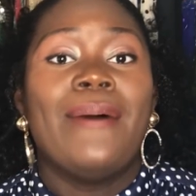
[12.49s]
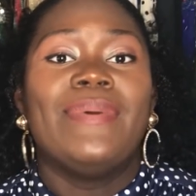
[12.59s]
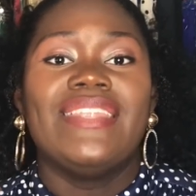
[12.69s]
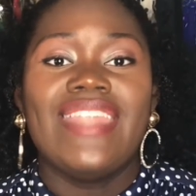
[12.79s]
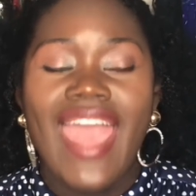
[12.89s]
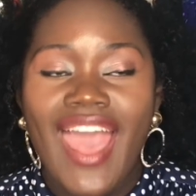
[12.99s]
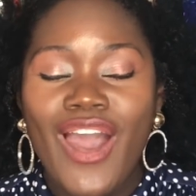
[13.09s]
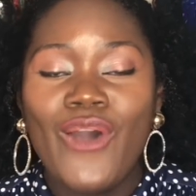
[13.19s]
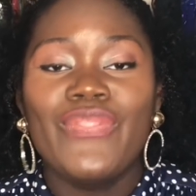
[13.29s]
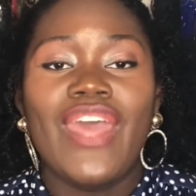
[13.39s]
But
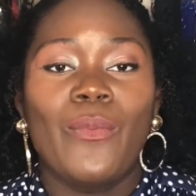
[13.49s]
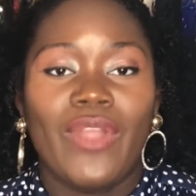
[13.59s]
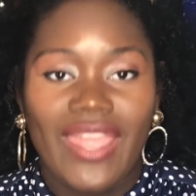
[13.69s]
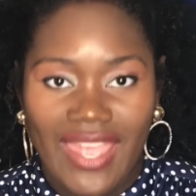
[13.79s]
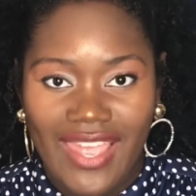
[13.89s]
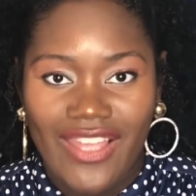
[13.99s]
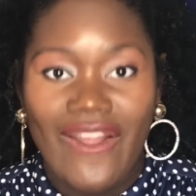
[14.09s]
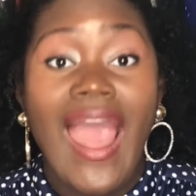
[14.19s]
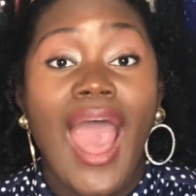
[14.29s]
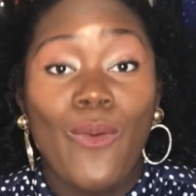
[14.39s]
now that we're
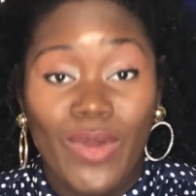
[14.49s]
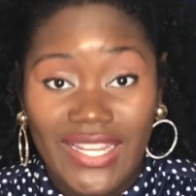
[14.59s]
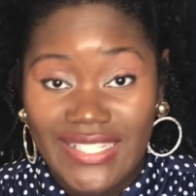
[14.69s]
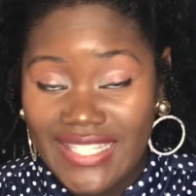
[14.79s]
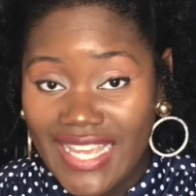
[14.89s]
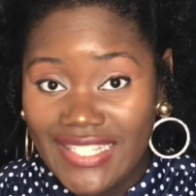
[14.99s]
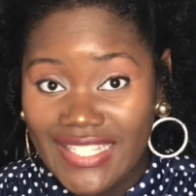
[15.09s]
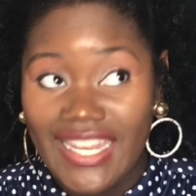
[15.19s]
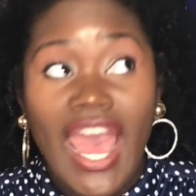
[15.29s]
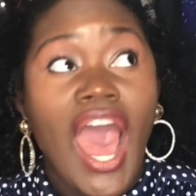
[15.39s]
here, I want to
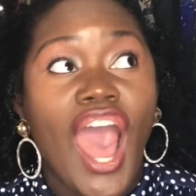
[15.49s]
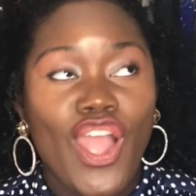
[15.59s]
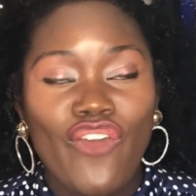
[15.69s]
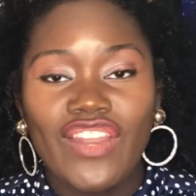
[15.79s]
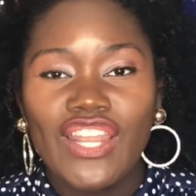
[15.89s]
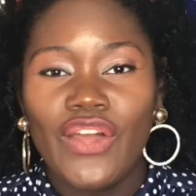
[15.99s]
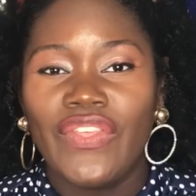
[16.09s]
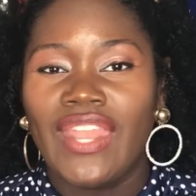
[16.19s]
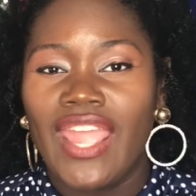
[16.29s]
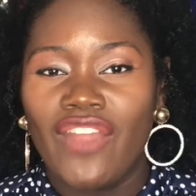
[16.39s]
discuss it. I already know
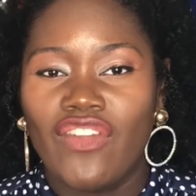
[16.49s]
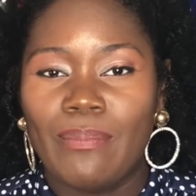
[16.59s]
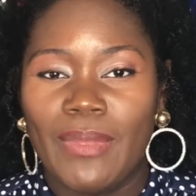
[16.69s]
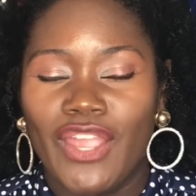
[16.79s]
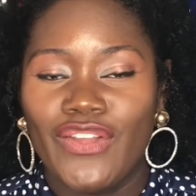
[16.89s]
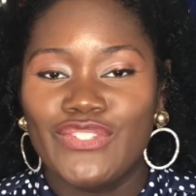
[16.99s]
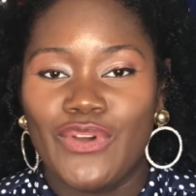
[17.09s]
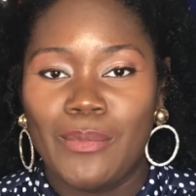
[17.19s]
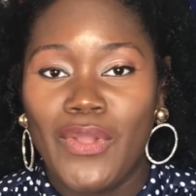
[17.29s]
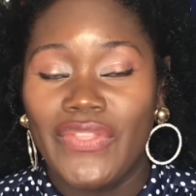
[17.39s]
that Eric Bigger is
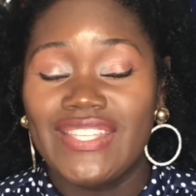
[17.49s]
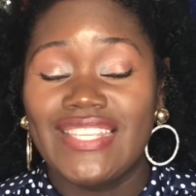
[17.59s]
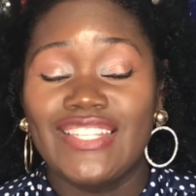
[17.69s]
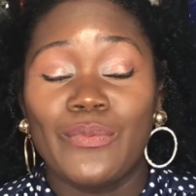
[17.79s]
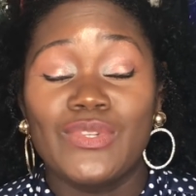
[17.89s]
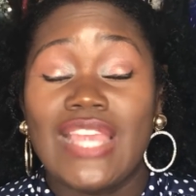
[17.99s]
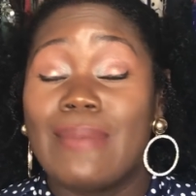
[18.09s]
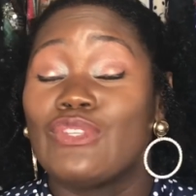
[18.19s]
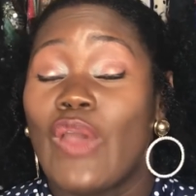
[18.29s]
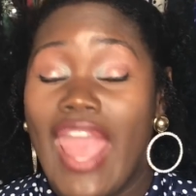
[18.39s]
going to be on the season, which
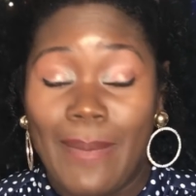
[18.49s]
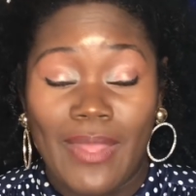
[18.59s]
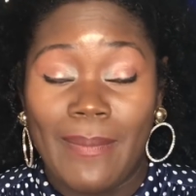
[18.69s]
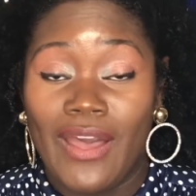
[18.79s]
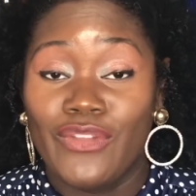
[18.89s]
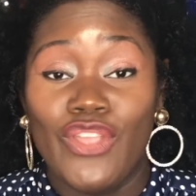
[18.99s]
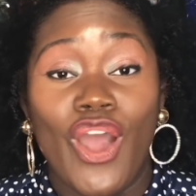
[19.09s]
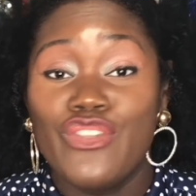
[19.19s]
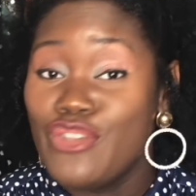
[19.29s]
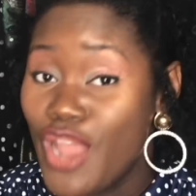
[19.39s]
I'm so happy about.
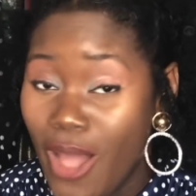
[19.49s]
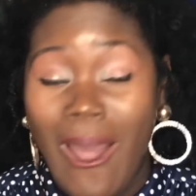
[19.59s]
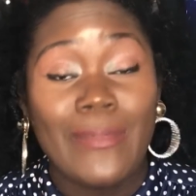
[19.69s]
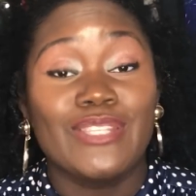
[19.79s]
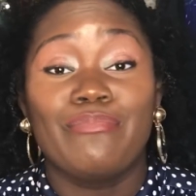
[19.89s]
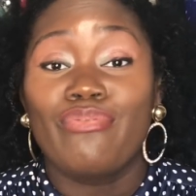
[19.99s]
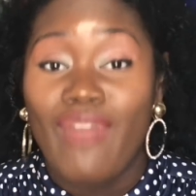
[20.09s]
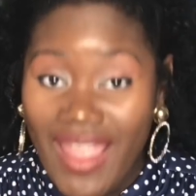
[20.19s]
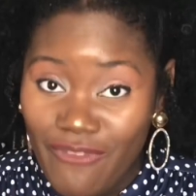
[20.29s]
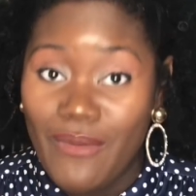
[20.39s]
Y'all know I was
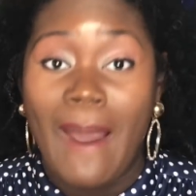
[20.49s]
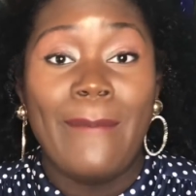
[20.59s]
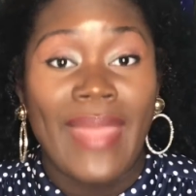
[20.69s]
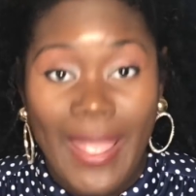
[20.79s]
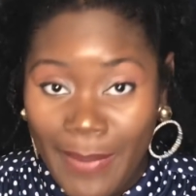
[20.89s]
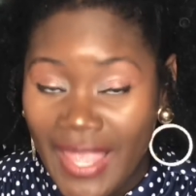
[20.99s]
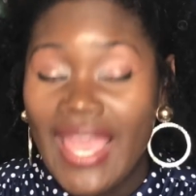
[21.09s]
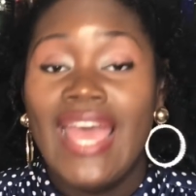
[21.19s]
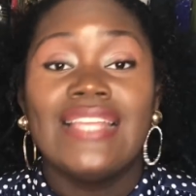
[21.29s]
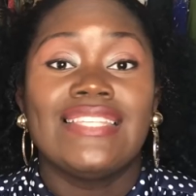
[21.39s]
praying for my baby
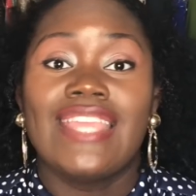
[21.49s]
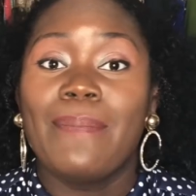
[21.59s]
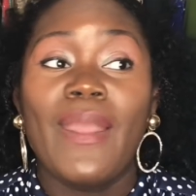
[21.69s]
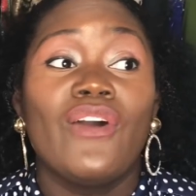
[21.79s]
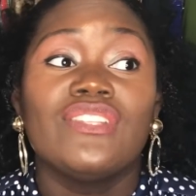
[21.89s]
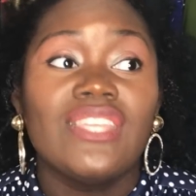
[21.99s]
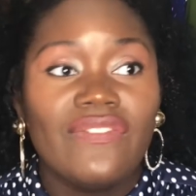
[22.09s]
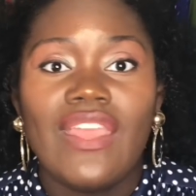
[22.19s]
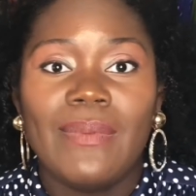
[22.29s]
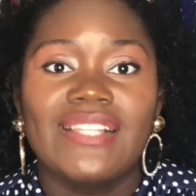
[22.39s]
to get back on
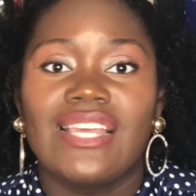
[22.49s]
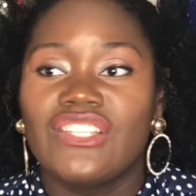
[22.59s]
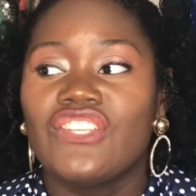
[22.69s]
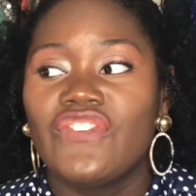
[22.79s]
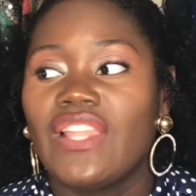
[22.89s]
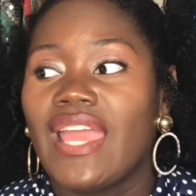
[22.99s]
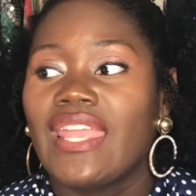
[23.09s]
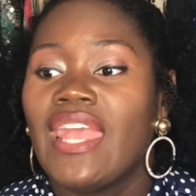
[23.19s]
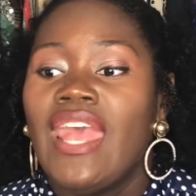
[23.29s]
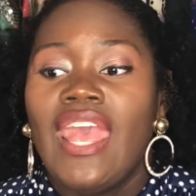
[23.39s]
TV because I just feel
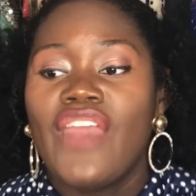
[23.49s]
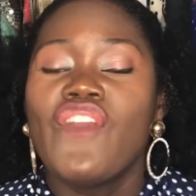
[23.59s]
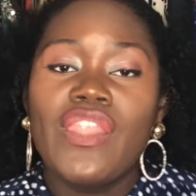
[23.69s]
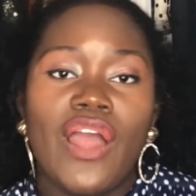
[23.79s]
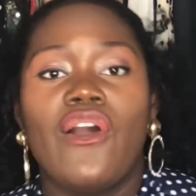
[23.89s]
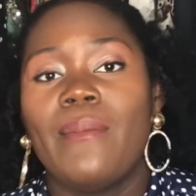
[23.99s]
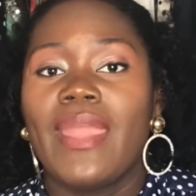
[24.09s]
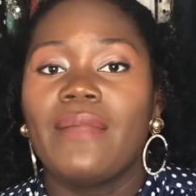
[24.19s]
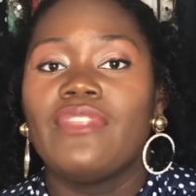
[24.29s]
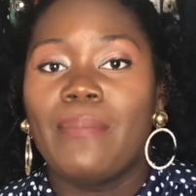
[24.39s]
like if y'all not going to
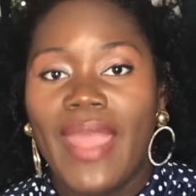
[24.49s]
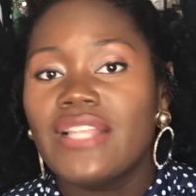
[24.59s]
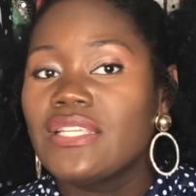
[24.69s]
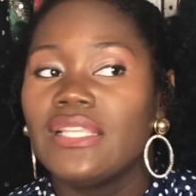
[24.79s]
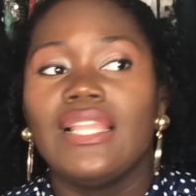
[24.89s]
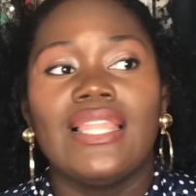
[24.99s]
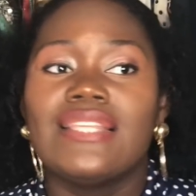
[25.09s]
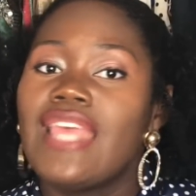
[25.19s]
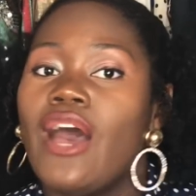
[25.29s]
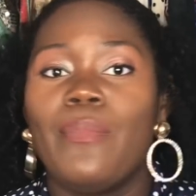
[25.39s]
make him the Bachelor,
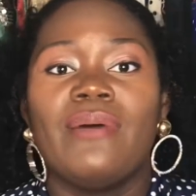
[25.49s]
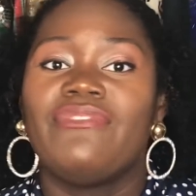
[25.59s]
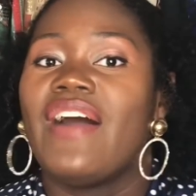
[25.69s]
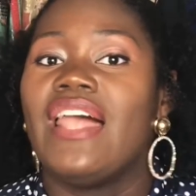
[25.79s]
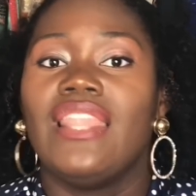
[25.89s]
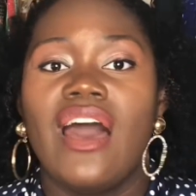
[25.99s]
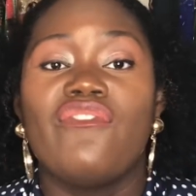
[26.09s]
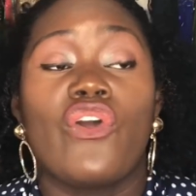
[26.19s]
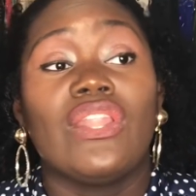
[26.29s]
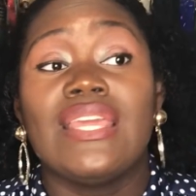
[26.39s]
let's help him find
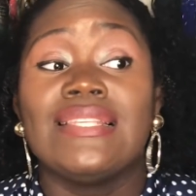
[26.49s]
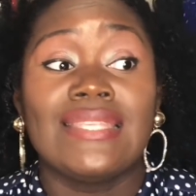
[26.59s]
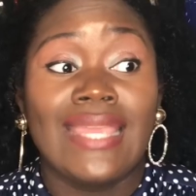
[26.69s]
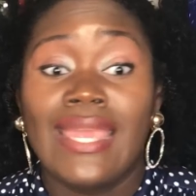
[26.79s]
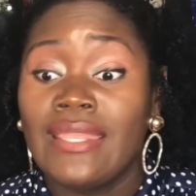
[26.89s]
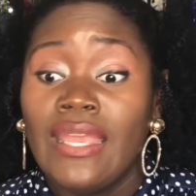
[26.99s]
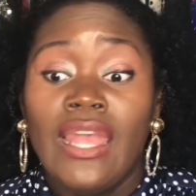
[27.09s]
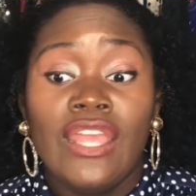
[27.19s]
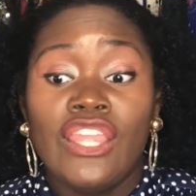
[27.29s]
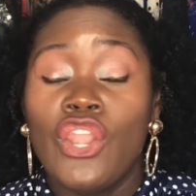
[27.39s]
love or at least get
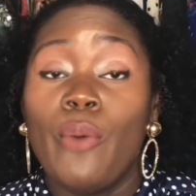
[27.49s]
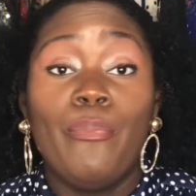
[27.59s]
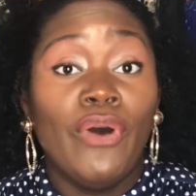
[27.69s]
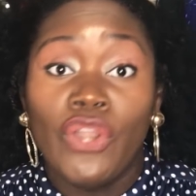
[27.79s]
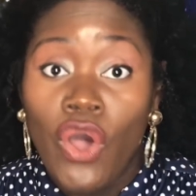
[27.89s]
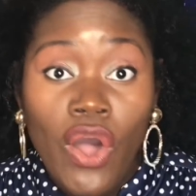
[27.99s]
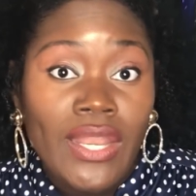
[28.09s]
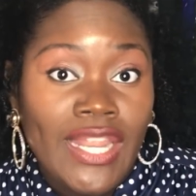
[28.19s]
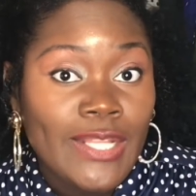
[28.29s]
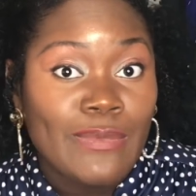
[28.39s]
you know, put
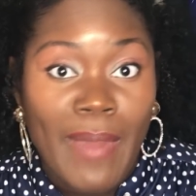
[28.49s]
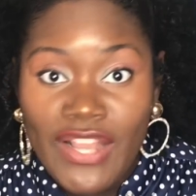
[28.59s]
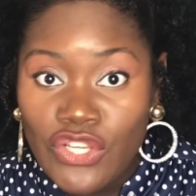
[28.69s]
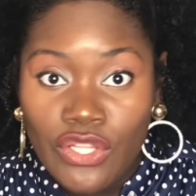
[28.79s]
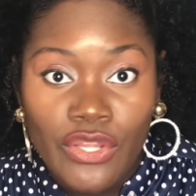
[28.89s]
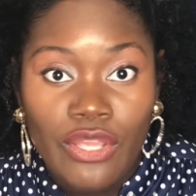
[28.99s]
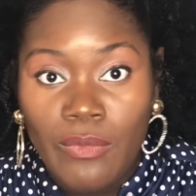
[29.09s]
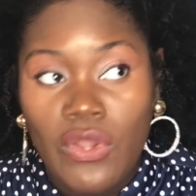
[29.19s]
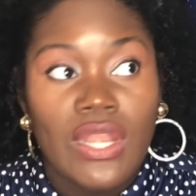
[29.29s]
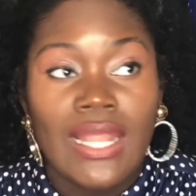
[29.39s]
on in this bachelor
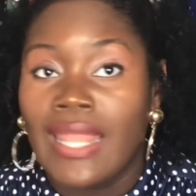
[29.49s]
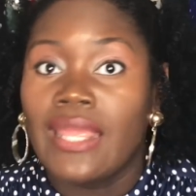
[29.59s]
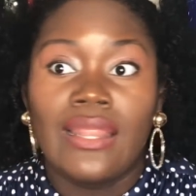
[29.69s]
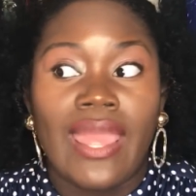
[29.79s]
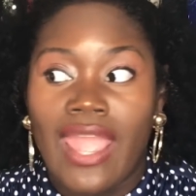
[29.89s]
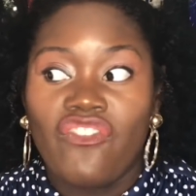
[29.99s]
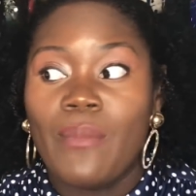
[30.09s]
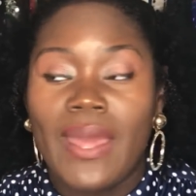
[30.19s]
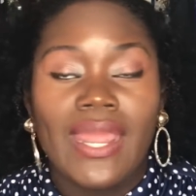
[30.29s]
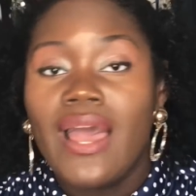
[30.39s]
community like, like
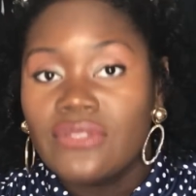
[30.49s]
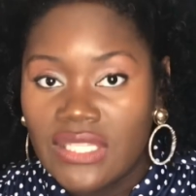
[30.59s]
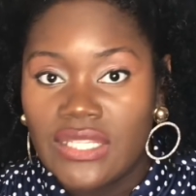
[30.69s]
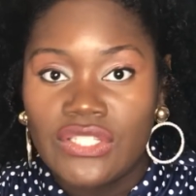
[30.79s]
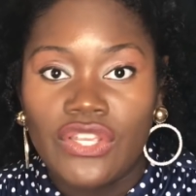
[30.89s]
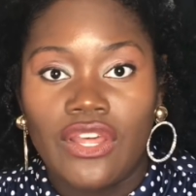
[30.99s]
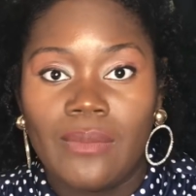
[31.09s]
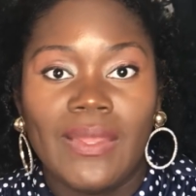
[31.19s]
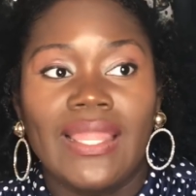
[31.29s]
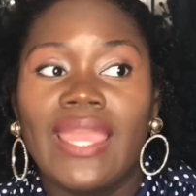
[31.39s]
everybody else is. You know what
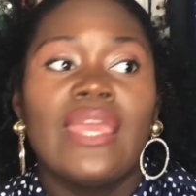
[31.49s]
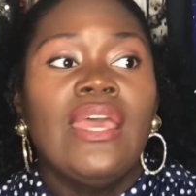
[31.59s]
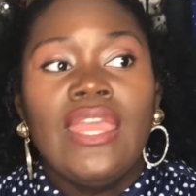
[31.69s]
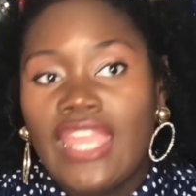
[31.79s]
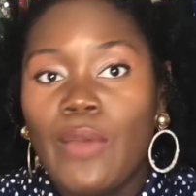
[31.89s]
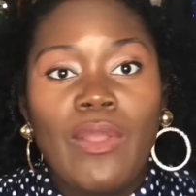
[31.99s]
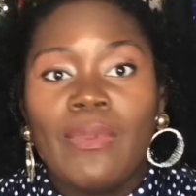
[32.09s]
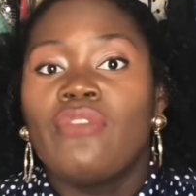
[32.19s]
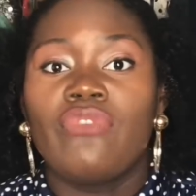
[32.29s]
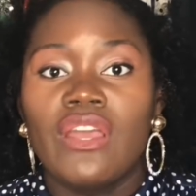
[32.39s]
I mean? Like, can we
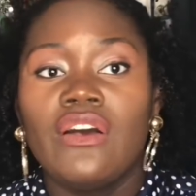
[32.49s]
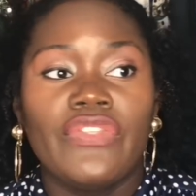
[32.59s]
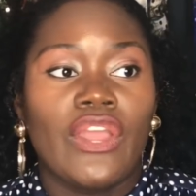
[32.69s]
be real?